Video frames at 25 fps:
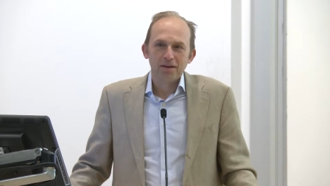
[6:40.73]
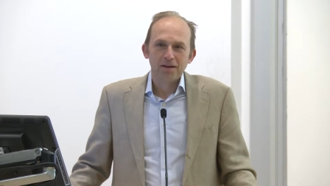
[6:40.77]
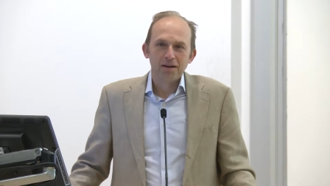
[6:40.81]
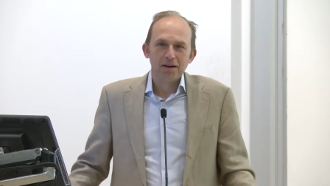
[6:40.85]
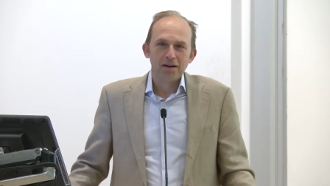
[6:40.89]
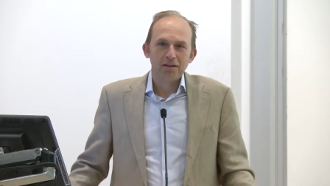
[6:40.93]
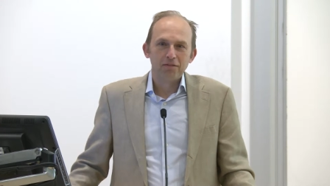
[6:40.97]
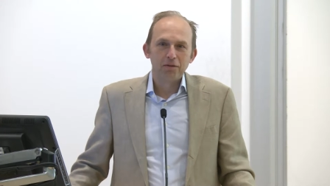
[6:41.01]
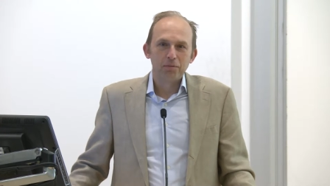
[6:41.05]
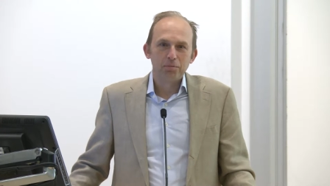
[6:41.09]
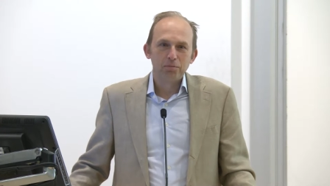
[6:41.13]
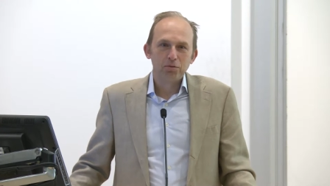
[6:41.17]

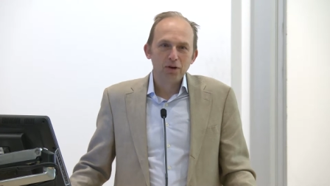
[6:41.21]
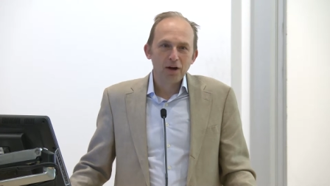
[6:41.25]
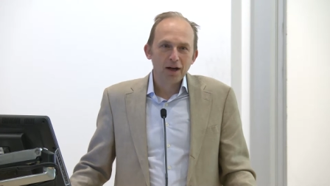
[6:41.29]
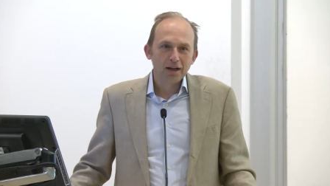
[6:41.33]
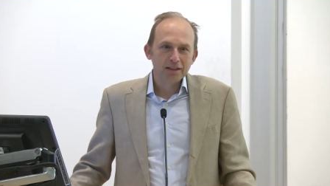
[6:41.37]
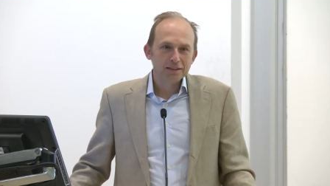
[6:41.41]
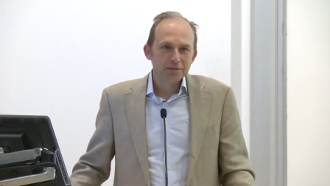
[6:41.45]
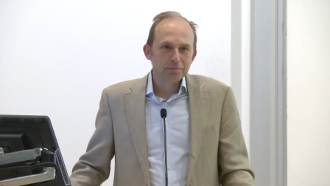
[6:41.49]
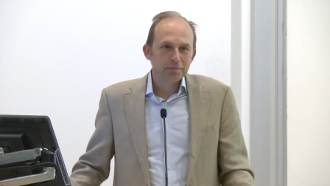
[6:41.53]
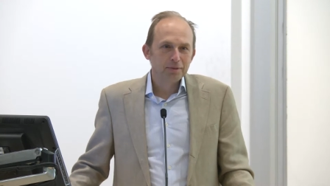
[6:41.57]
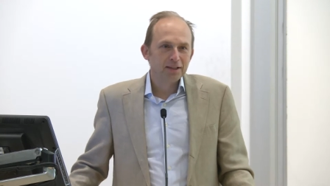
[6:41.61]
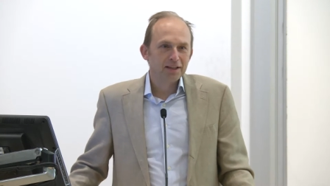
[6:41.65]
of
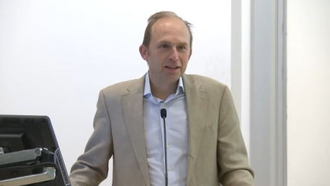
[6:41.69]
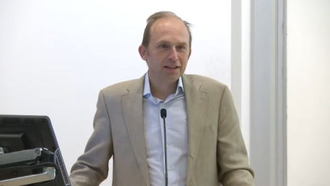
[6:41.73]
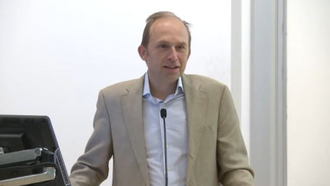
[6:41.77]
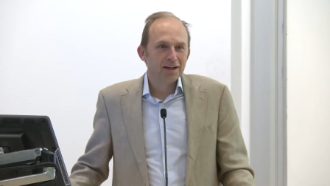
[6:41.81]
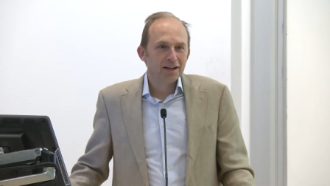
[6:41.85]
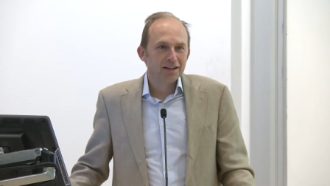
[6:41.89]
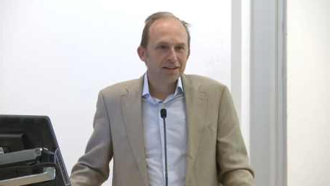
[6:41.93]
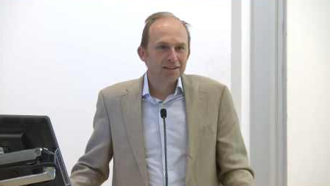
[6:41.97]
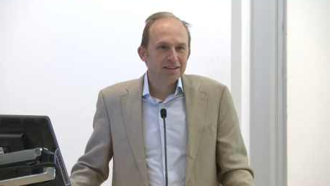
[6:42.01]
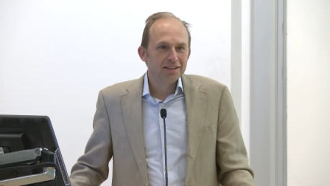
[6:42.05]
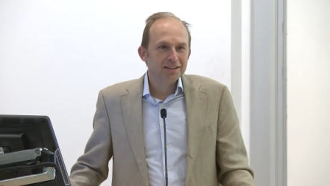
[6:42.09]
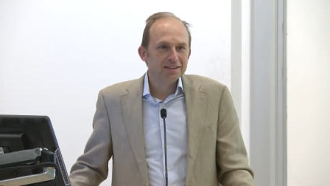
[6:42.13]
approximately
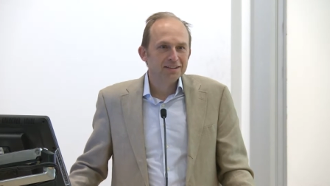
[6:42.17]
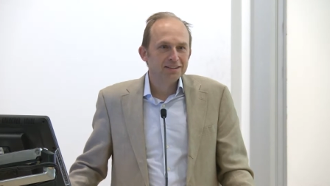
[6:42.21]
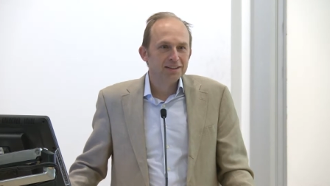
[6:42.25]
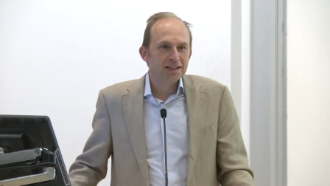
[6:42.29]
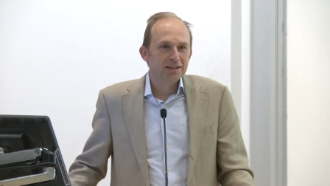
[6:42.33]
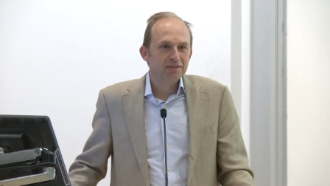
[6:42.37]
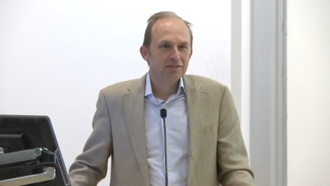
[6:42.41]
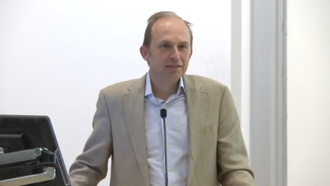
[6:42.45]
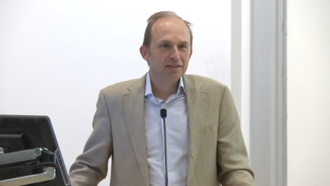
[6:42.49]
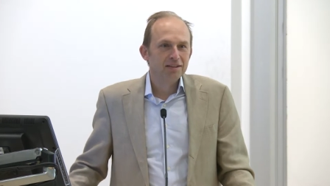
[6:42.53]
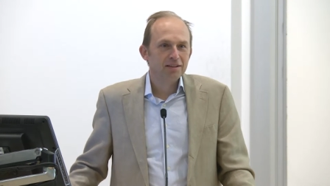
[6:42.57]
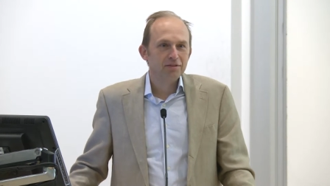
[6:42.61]

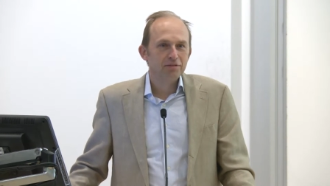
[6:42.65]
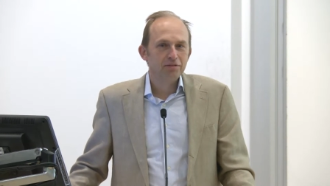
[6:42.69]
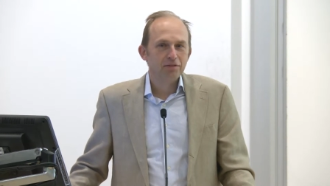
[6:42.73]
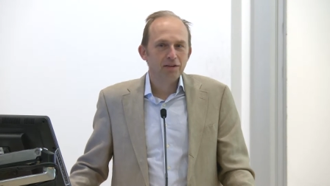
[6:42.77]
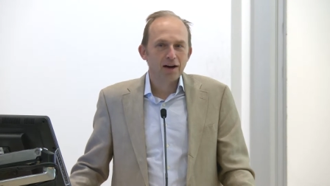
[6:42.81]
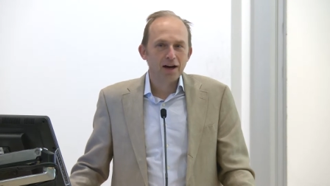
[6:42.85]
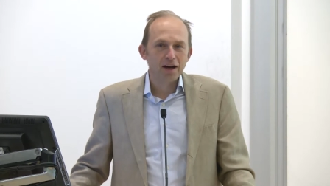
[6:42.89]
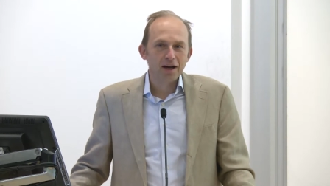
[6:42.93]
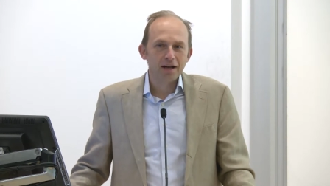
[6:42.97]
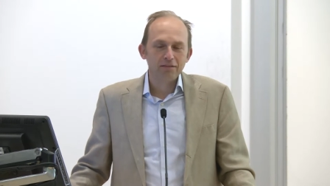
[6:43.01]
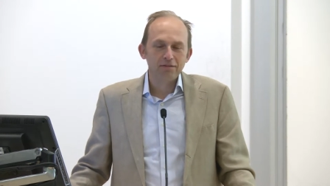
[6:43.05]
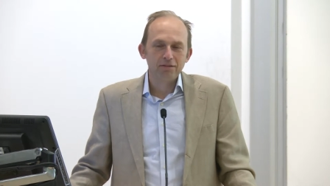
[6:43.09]

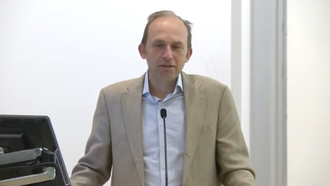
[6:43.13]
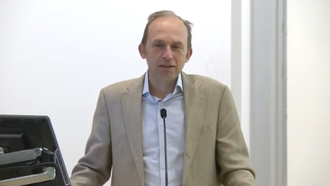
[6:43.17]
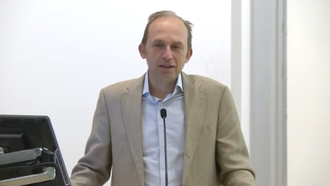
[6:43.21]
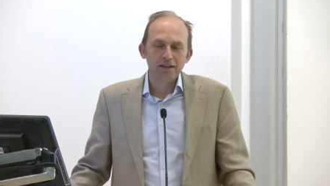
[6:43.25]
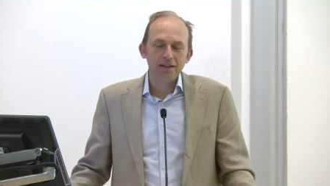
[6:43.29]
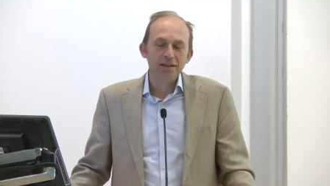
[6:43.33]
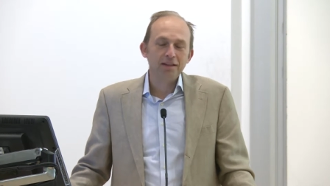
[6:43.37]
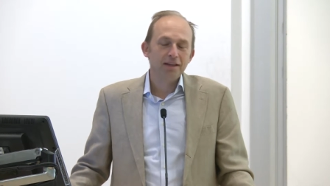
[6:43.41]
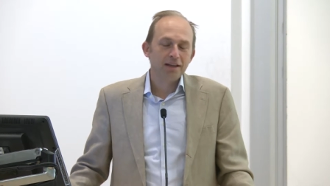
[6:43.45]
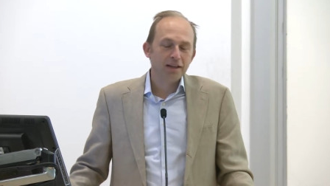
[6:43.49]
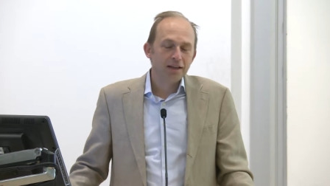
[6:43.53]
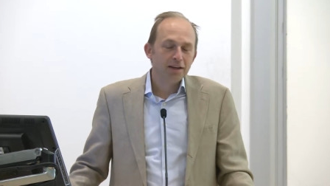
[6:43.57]
1975
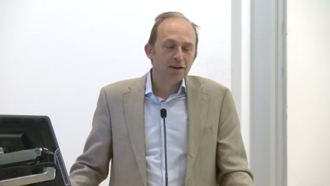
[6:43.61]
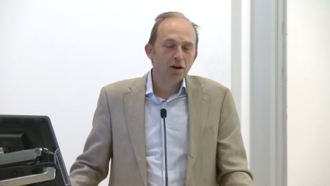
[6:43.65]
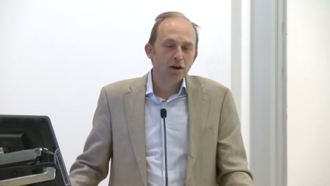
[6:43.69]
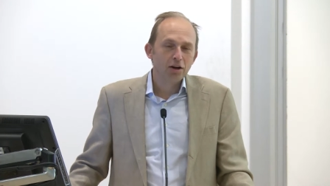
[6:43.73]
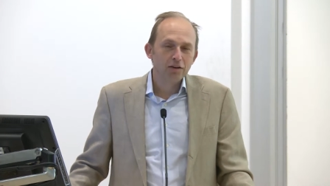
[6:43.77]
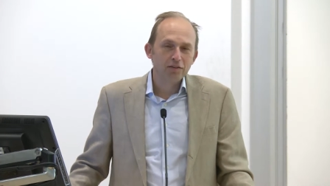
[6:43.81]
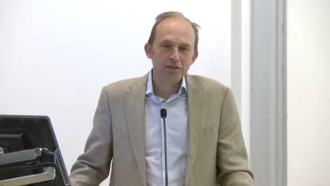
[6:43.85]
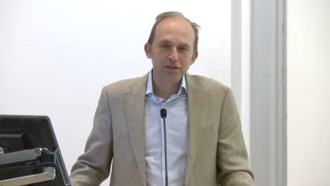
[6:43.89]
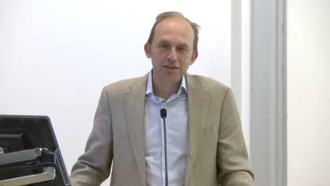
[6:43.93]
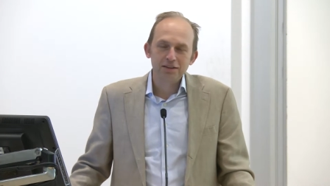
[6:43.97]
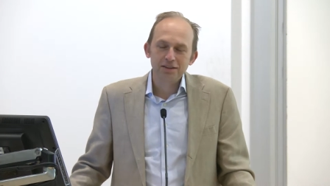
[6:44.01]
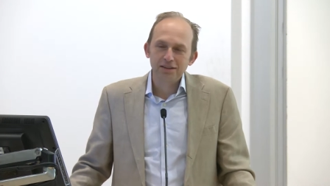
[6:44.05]
in, in
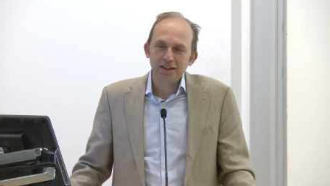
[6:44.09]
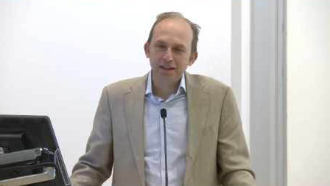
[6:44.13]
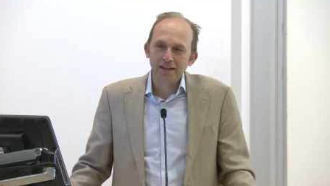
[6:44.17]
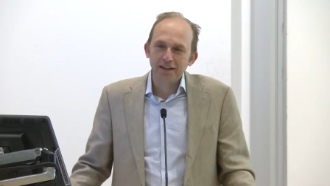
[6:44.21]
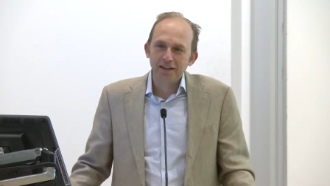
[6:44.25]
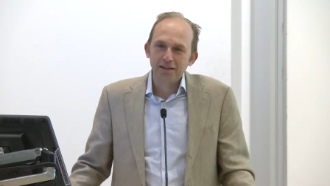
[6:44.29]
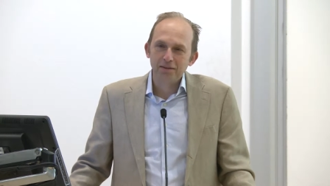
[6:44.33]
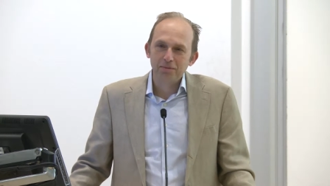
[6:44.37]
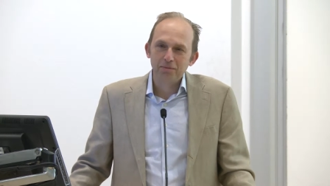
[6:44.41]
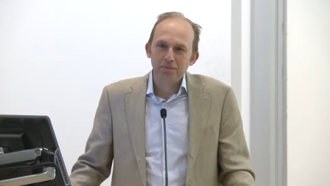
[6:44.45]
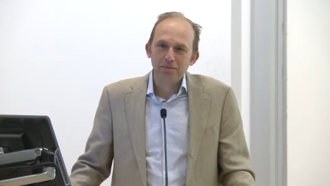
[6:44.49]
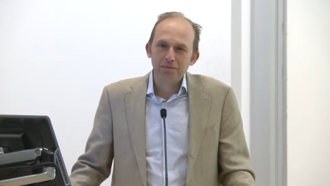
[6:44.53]
Harvard
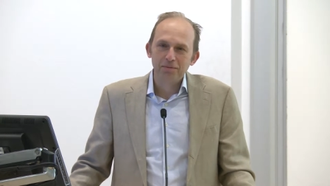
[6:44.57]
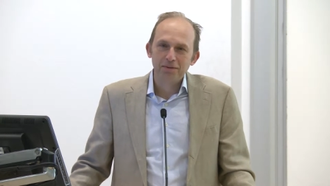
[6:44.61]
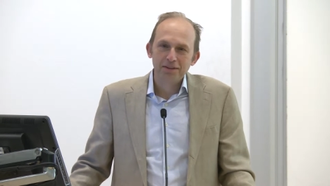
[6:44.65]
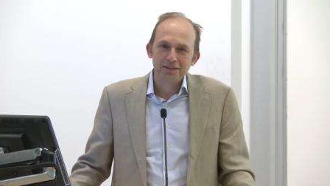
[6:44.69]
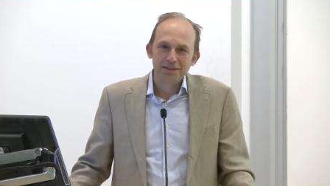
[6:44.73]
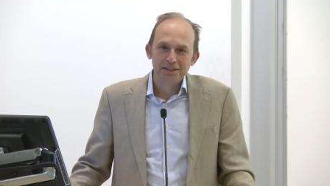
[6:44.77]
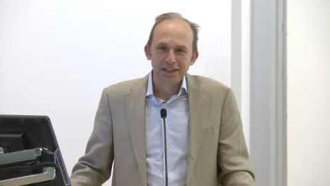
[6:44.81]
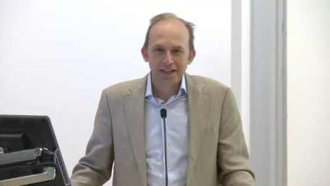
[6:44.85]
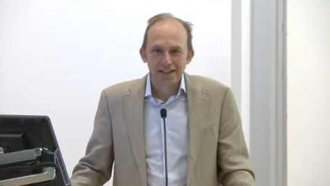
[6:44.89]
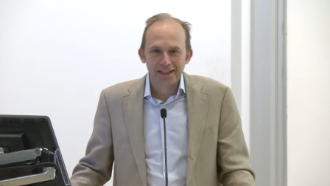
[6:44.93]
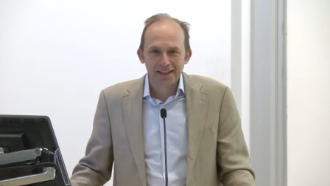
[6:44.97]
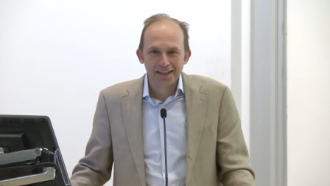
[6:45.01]
Stadium,
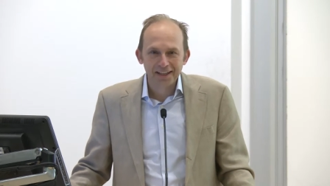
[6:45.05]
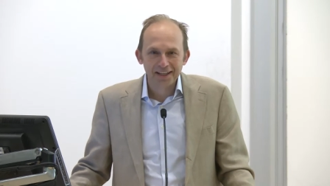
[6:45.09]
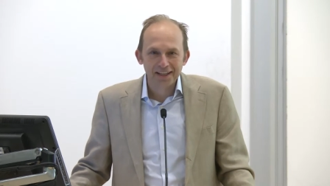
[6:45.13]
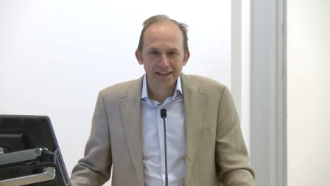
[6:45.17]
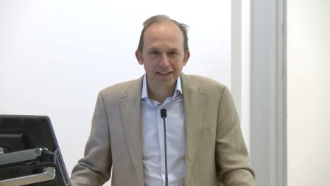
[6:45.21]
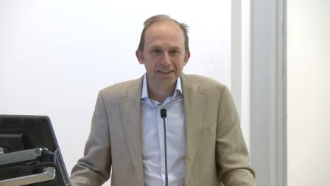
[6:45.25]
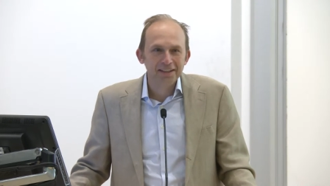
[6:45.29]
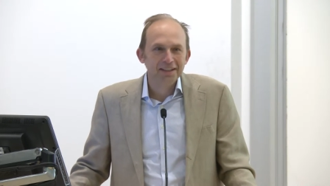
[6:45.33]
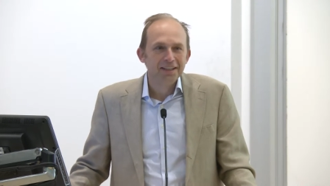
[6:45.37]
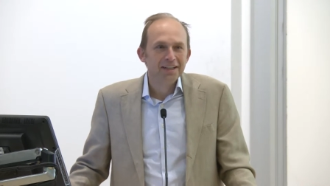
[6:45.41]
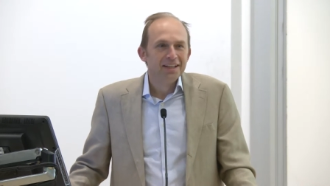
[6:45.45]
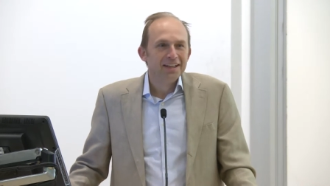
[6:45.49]
said it
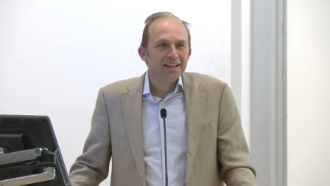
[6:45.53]
again,